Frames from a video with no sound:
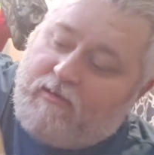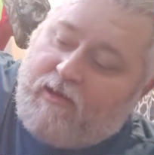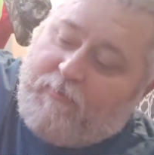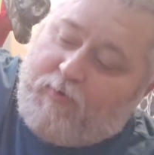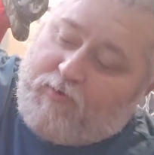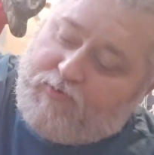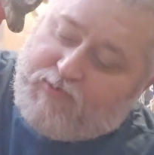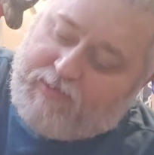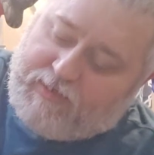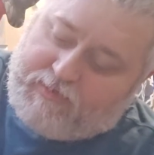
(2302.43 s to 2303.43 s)
I
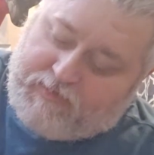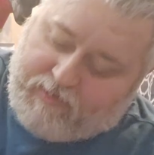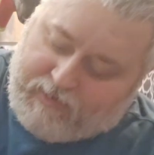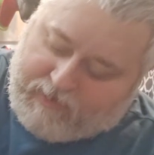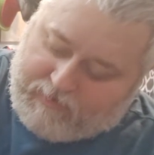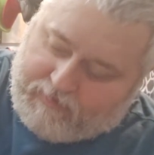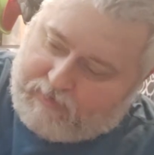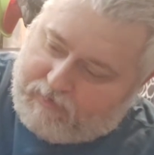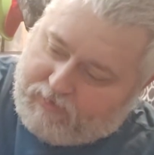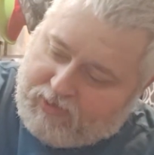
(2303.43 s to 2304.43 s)
purchased this at
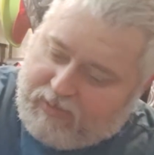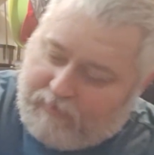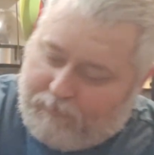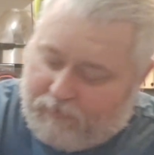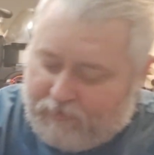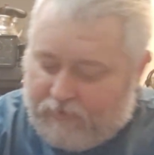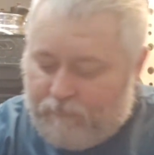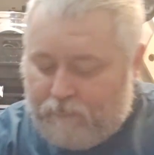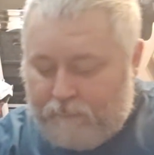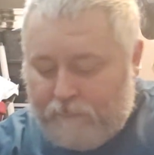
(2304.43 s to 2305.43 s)
Staples
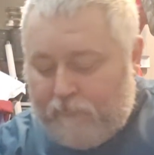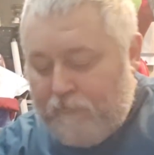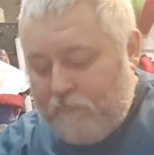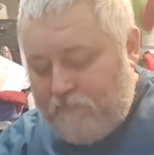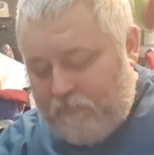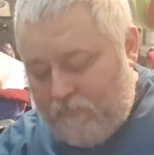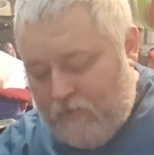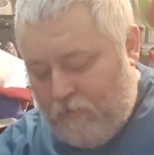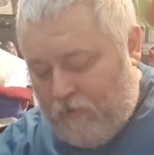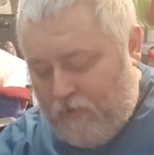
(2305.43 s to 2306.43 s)

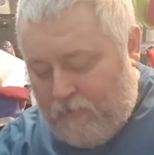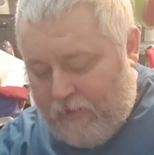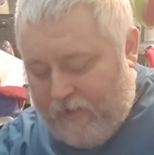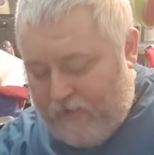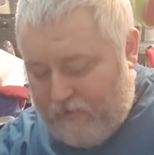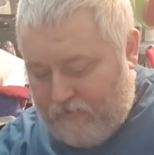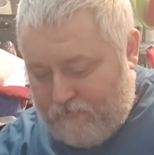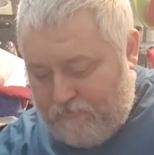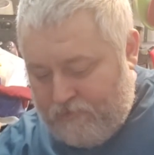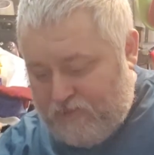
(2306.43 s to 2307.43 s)
a while back
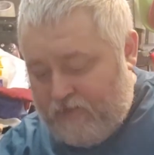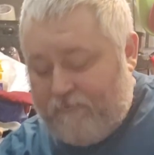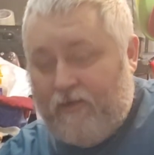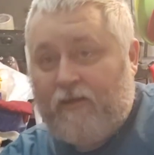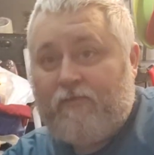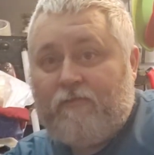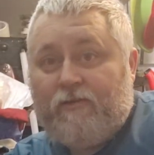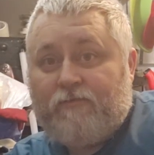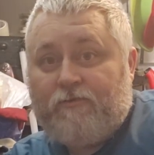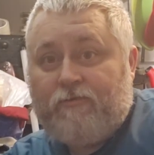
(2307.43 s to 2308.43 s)
and just never got
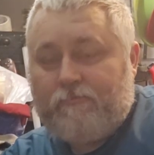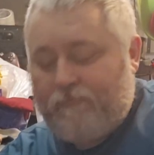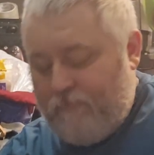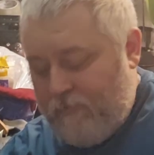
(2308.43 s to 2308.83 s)
around to it.